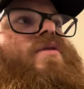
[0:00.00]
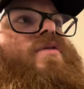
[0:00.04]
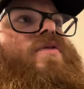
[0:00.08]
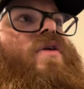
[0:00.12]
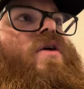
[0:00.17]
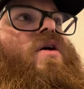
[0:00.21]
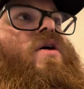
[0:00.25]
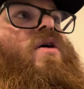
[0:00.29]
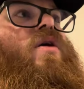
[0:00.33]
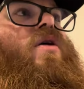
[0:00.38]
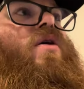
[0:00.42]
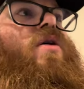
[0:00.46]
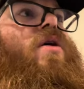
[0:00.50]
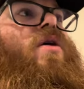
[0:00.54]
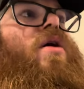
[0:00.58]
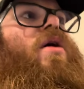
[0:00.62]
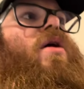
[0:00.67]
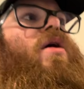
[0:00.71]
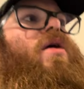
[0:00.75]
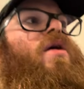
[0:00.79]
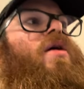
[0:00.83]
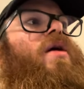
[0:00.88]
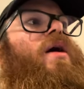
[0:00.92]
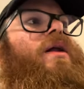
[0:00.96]
There
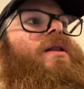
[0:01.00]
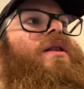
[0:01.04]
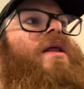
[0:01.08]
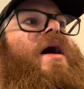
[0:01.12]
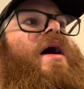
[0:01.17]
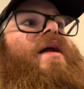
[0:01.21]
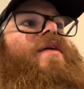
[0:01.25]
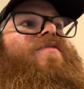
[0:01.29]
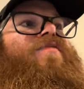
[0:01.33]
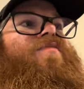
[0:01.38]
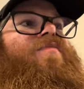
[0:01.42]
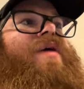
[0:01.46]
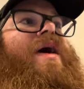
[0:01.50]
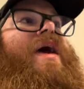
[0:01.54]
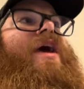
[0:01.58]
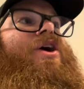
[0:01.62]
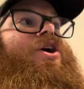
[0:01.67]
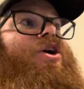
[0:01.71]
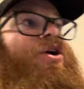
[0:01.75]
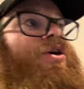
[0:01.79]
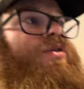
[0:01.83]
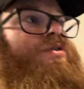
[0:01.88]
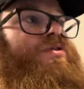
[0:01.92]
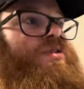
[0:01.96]
are a lot of
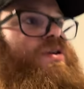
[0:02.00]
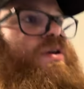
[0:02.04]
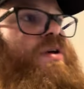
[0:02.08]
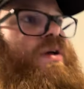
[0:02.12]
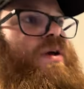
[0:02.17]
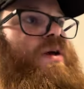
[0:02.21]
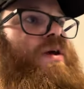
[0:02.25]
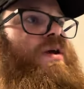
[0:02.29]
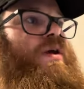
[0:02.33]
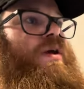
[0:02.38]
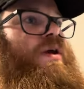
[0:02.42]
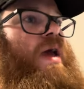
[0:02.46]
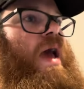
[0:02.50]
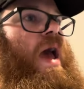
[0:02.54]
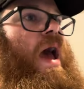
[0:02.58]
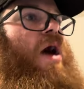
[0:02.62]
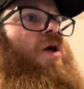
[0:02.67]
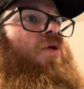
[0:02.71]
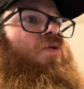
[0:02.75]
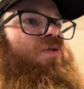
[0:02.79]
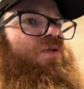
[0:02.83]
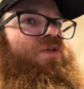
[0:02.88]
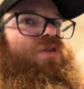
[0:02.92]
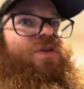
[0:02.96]
beggars
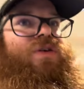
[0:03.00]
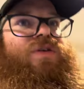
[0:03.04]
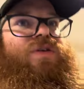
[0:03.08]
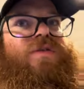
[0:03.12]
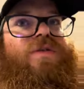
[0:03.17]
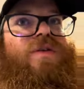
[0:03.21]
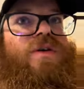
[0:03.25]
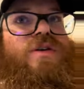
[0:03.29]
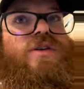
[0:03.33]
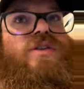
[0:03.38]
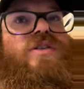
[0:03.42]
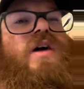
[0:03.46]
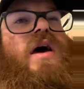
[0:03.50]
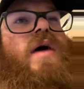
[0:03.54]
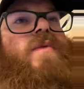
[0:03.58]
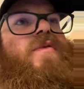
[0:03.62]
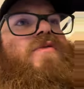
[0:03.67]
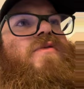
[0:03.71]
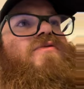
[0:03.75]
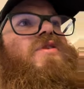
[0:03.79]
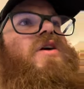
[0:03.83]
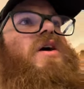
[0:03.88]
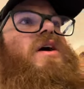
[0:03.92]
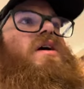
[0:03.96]
out this time
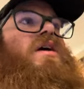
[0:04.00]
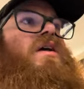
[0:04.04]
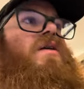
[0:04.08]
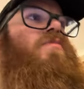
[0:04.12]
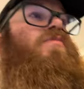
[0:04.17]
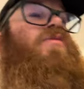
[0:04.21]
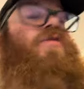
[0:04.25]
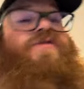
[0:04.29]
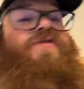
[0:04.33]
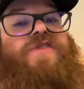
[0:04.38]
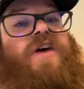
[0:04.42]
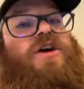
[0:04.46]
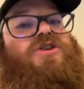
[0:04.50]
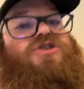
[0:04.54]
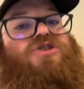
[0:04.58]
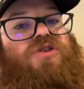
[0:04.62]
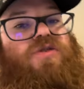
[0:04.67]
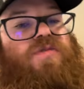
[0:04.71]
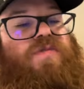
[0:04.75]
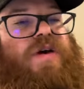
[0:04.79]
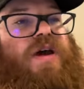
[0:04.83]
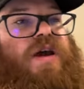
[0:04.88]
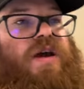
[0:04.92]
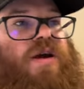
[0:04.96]
of night,
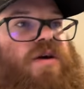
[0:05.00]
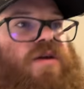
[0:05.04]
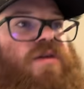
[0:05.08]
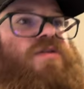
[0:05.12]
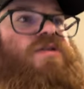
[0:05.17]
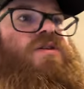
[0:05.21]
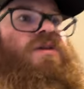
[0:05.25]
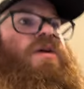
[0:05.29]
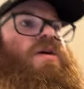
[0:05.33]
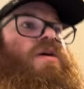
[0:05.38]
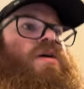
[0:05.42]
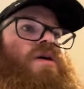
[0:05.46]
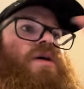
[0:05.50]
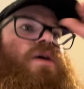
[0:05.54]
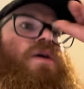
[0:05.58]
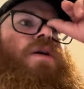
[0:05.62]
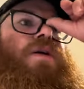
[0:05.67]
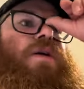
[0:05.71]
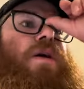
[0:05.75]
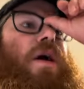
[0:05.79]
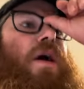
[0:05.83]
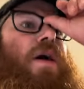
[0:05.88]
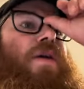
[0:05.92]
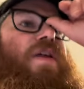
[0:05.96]
professional beggars
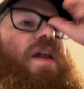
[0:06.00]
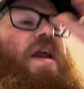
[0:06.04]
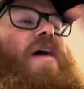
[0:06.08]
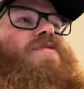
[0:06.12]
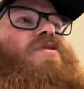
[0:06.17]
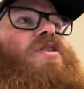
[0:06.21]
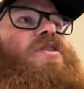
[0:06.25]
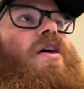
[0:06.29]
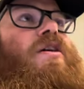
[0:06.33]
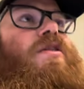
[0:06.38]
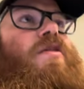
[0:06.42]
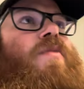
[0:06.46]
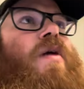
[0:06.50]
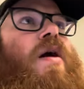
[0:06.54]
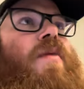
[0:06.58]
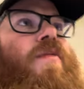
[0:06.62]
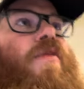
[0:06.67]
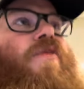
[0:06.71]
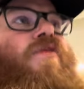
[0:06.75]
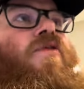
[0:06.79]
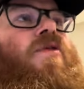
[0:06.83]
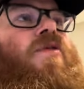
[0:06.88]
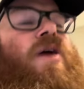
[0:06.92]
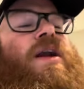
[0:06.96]
that I've talked about
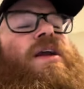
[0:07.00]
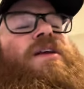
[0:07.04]
before.